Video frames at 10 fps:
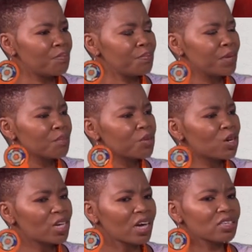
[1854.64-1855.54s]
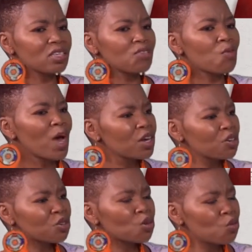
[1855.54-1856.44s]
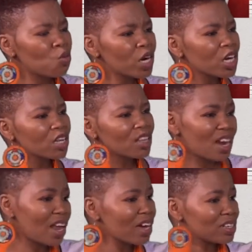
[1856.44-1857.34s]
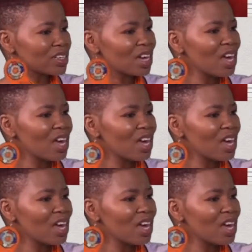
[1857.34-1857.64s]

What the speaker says: being productive? Why are you not working the land?